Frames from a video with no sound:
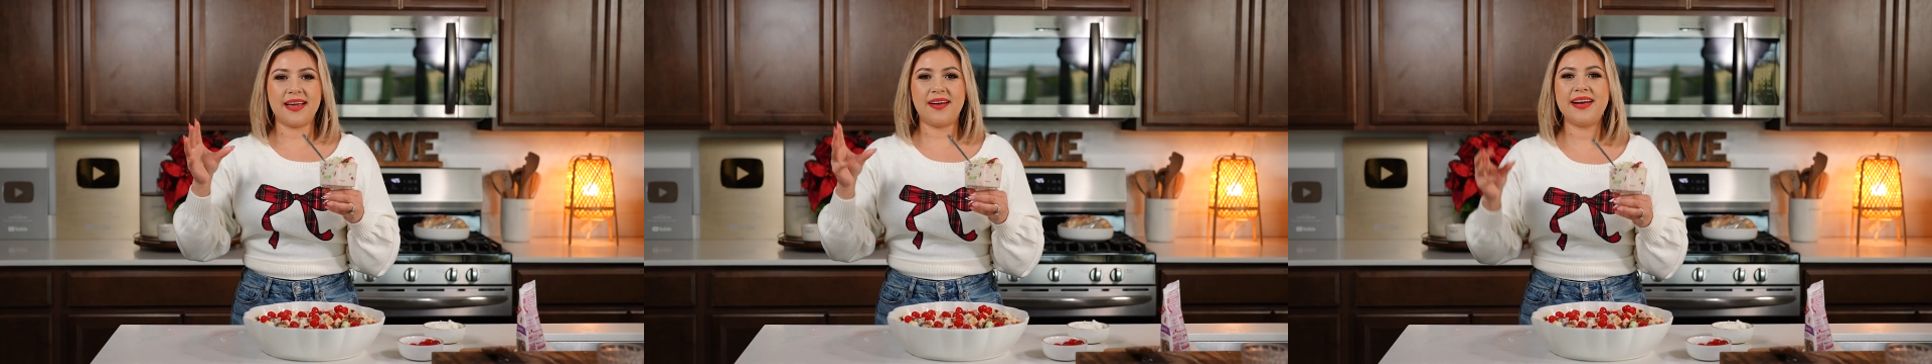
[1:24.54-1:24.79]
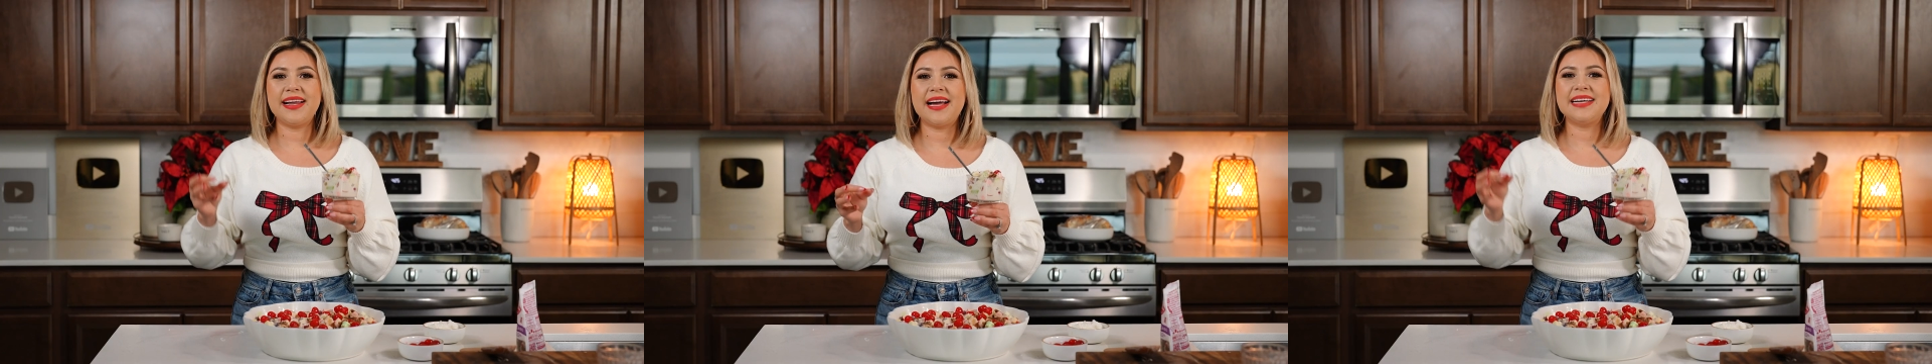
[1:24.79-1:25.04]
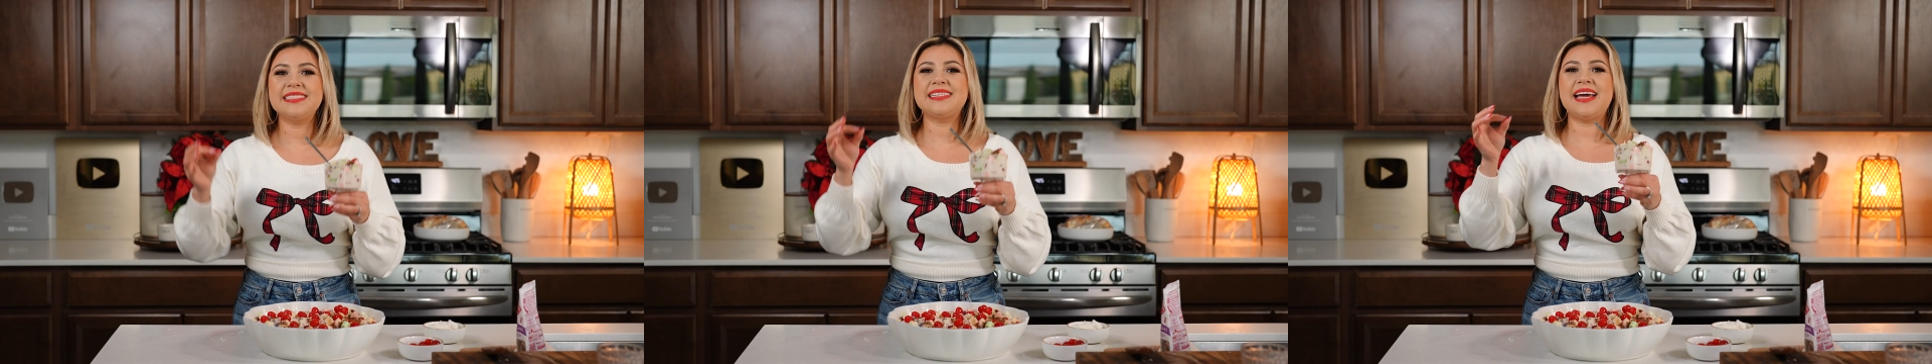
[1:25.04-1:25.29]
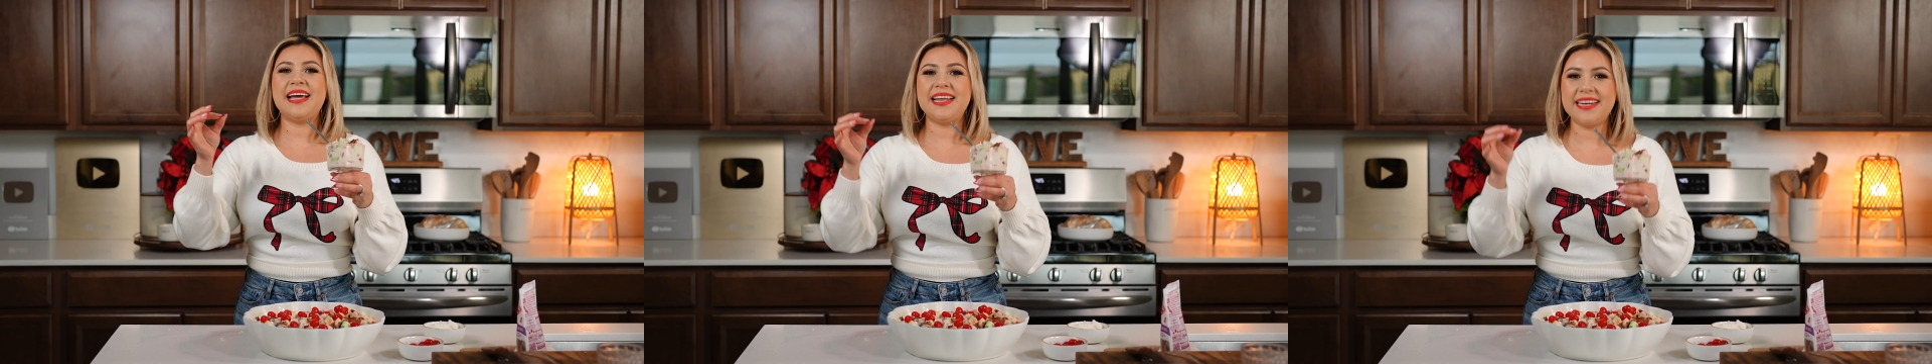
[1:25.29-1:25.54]
Alrighty guys,
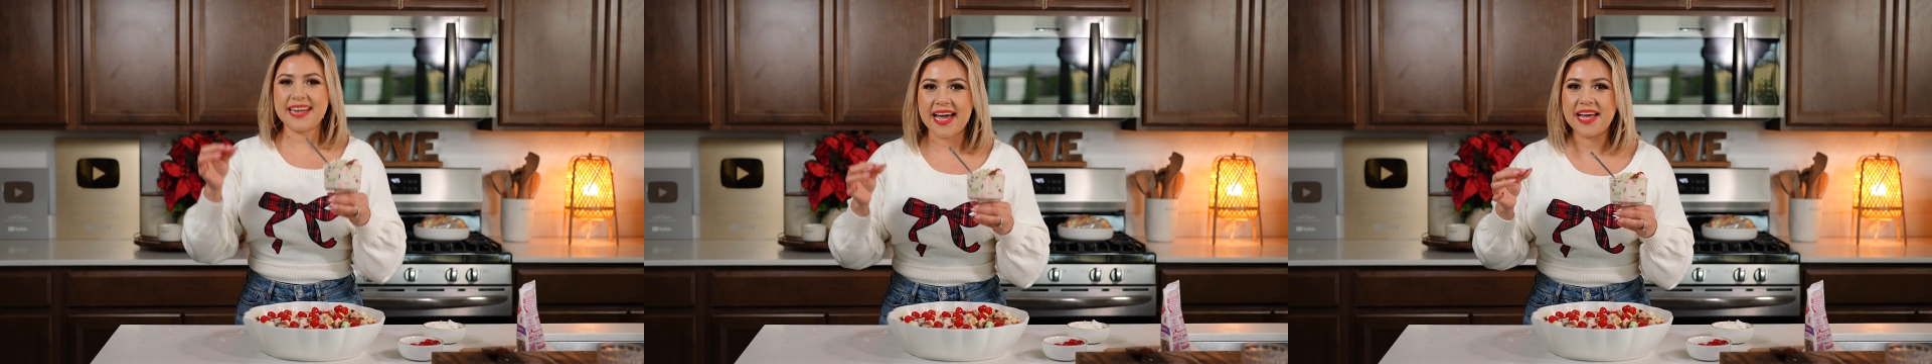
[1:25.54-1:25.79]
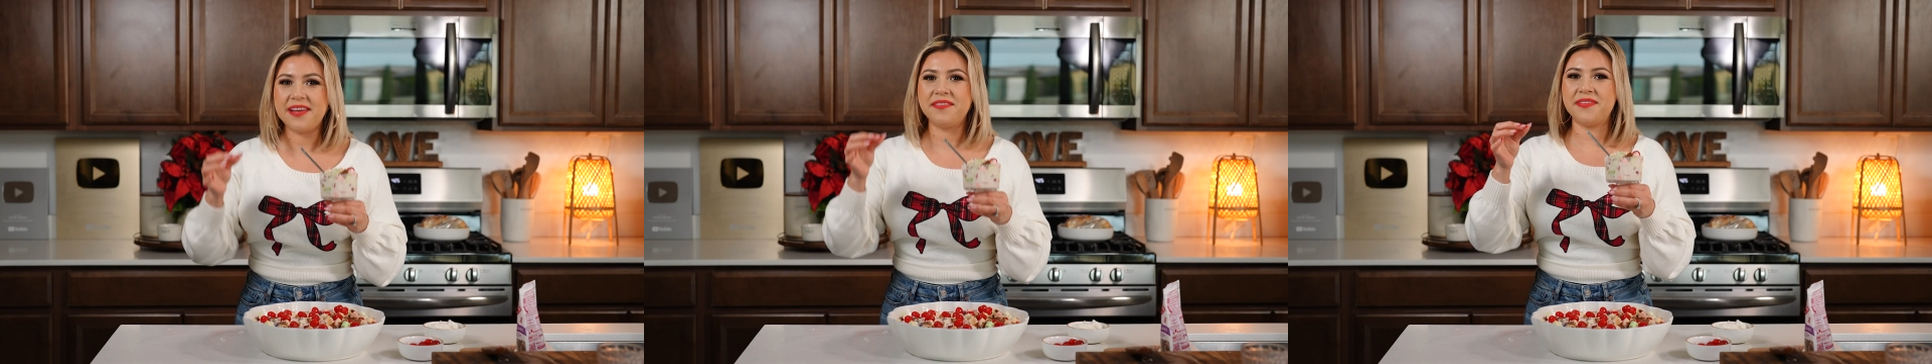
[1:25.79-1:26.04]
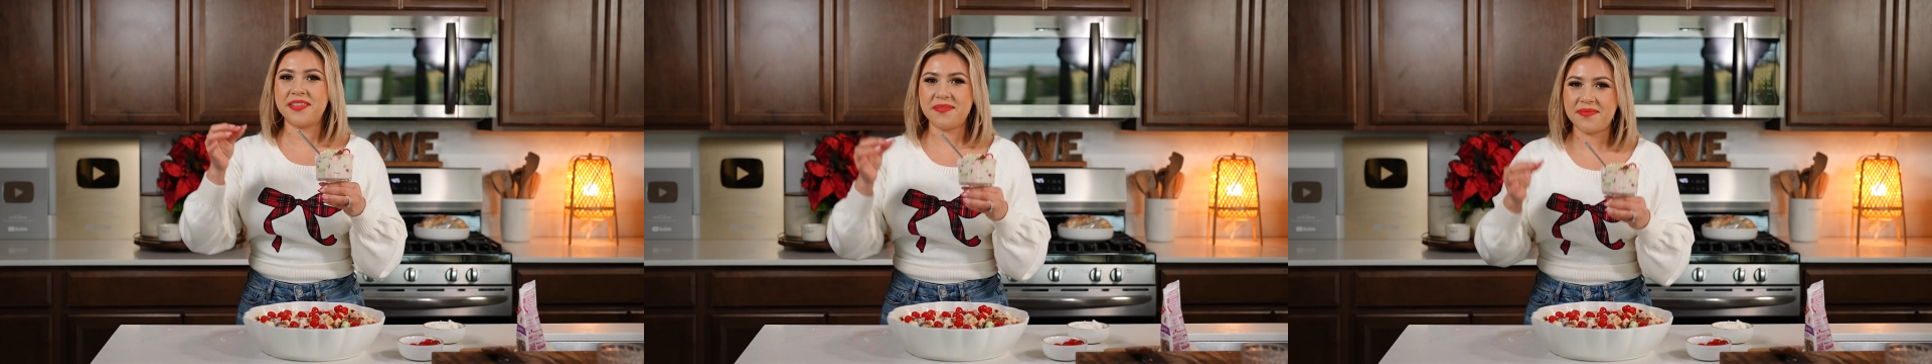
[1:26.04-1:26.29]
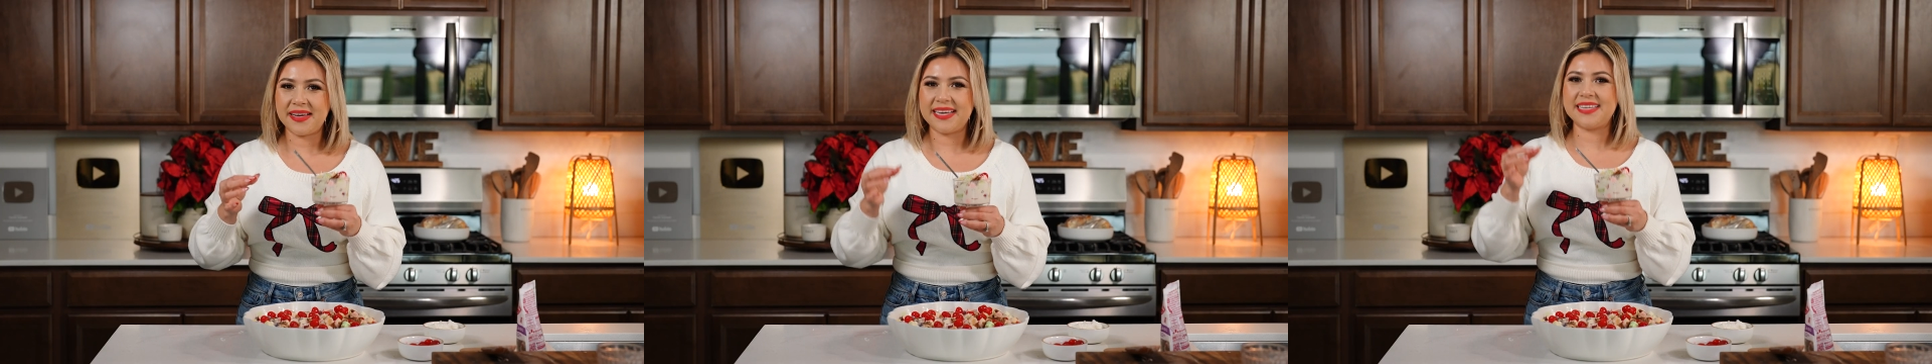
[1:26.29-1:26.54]
and now for the
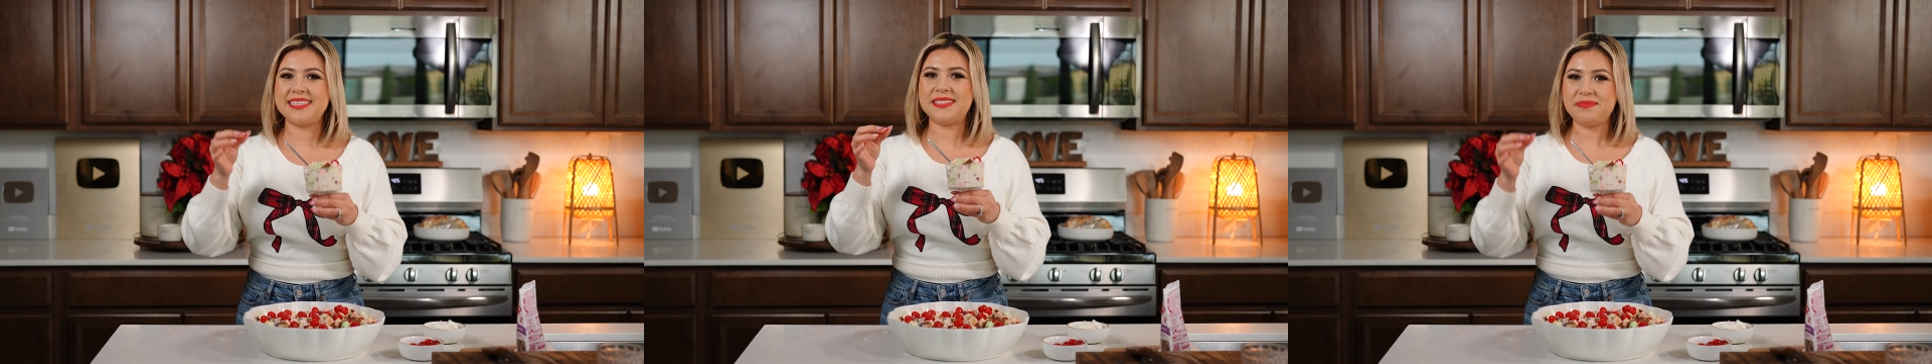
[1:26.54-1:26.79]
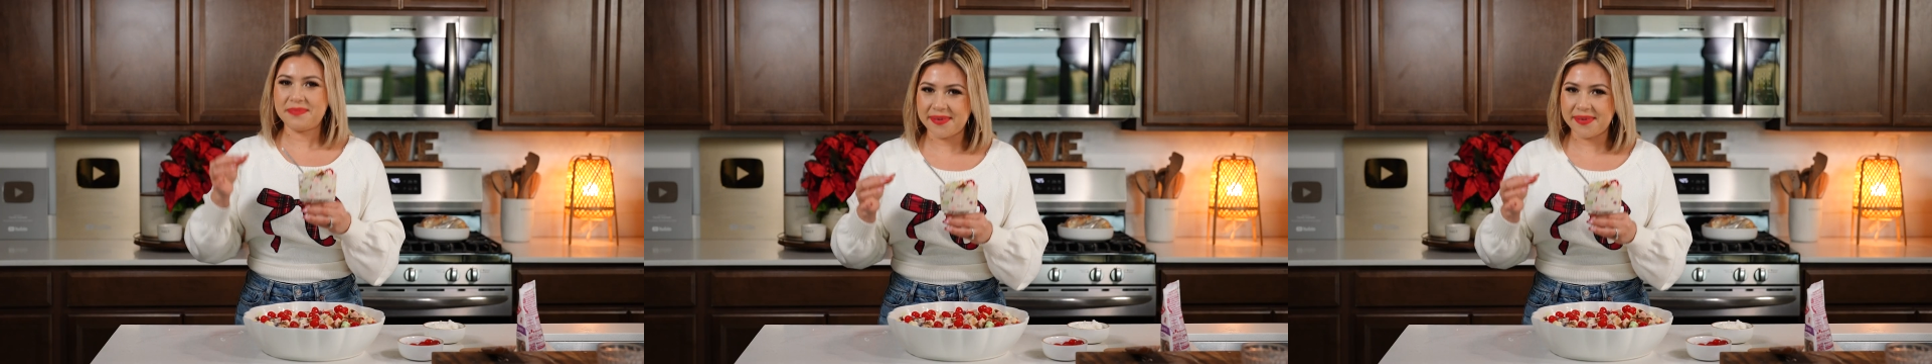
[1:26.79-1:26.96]
best